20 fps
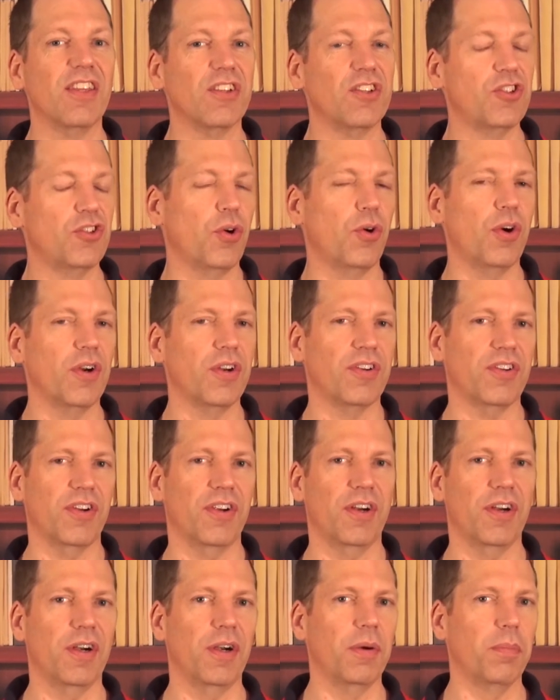the
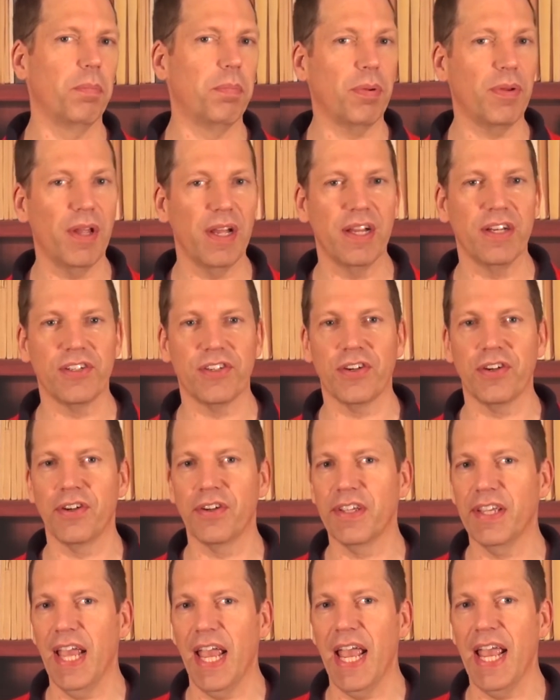short-term
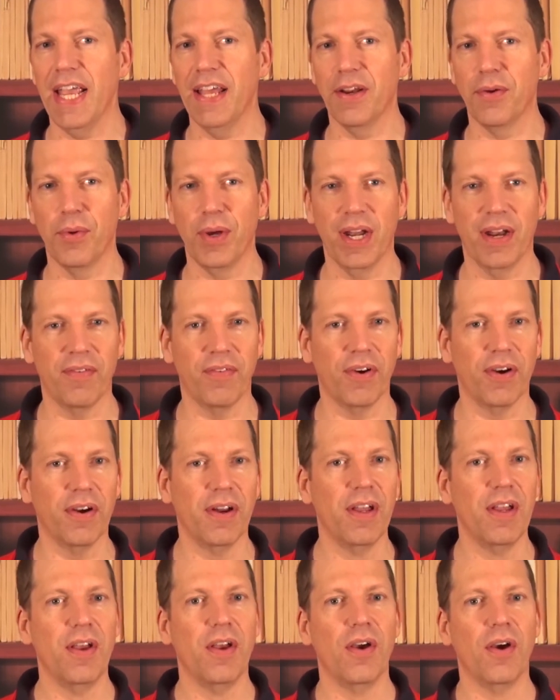pleasure, gain, or whatever.
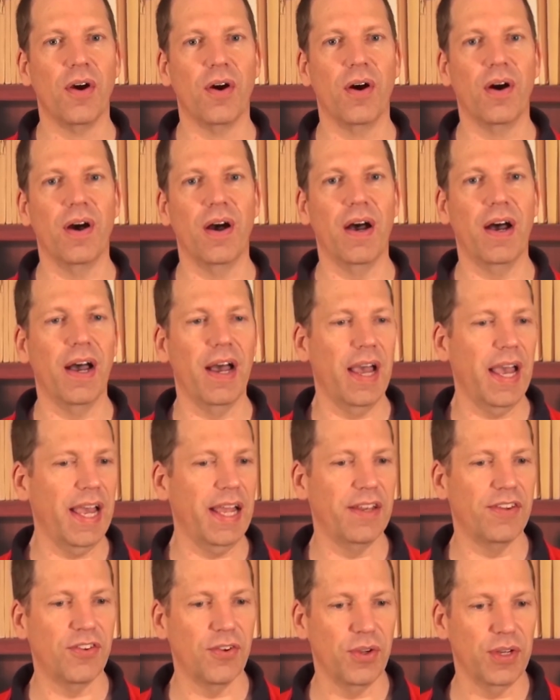Uh,
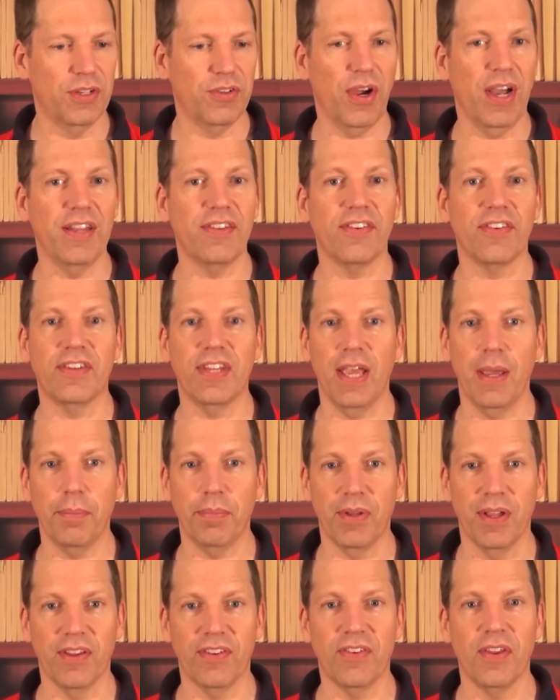and so he tries to
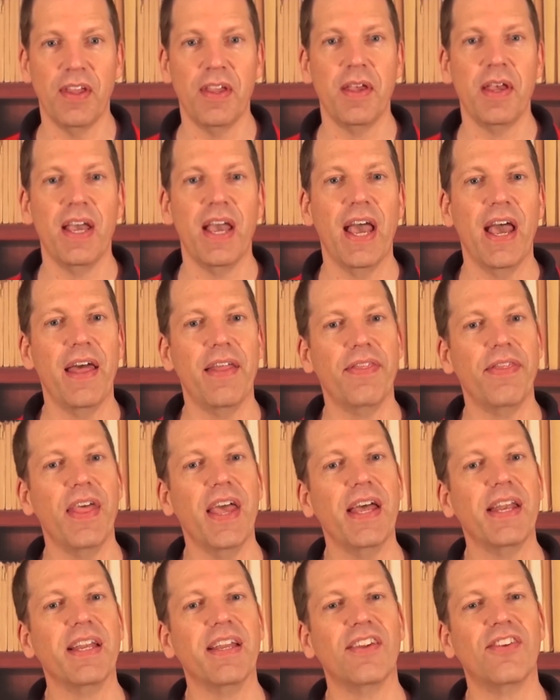tempt us. And
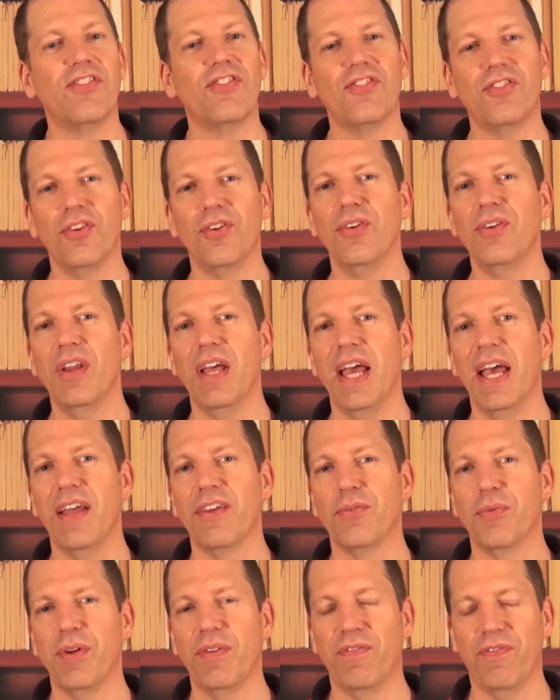then as soon
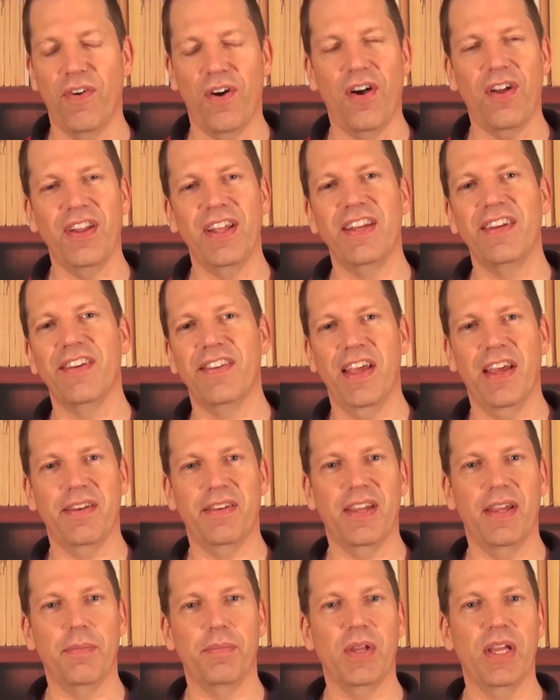as we fall into that
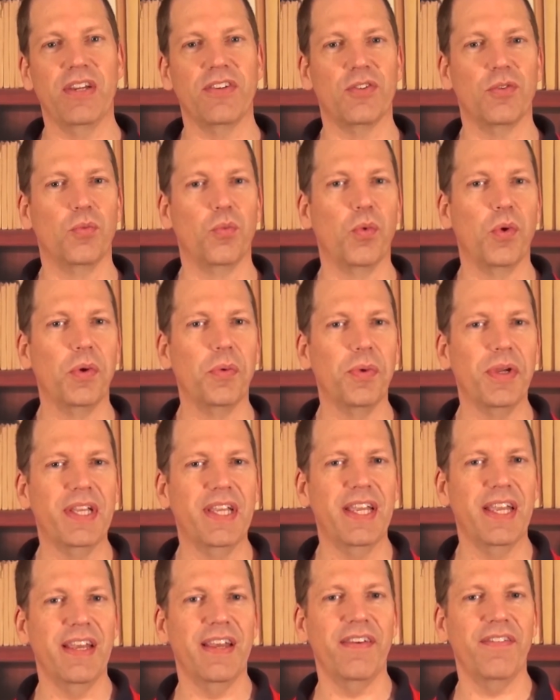temptation, when we
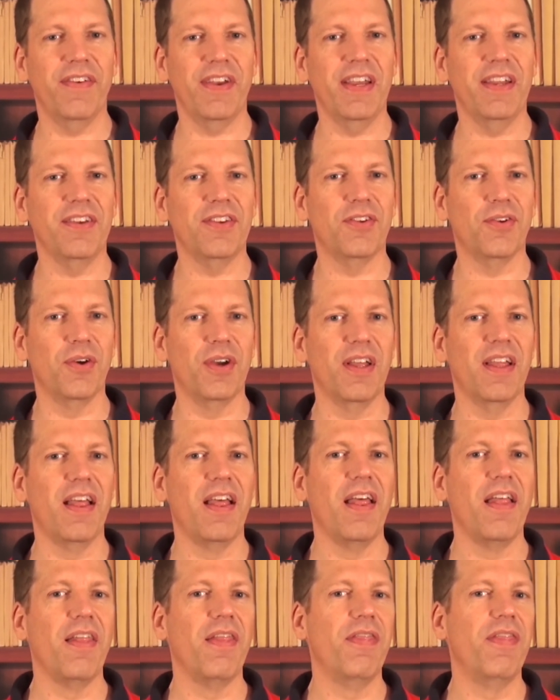give into it,
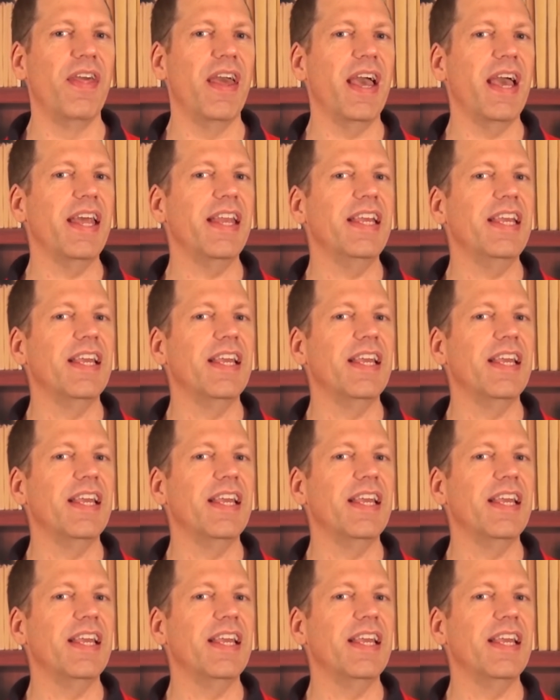then he